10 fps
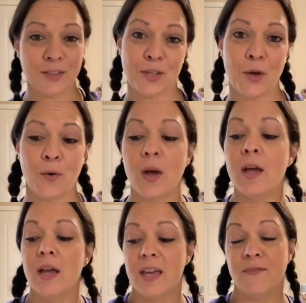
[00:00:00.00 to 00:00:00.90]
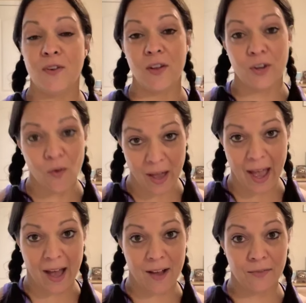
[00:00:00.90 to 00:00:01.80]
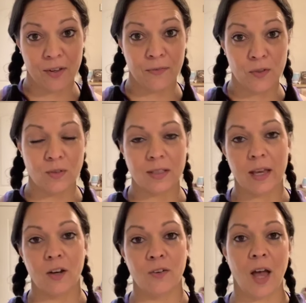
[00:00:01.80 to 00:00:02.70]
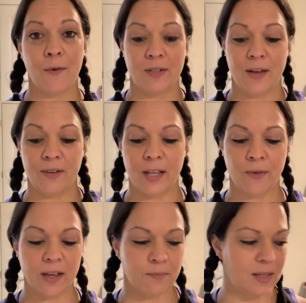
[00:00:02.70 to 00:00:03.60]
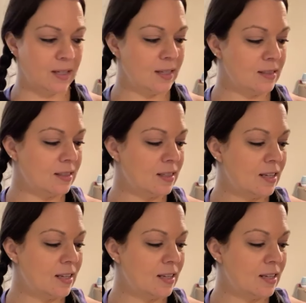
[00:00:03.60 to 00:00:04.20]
So if you don't have a food scale, I would definitely recommend it.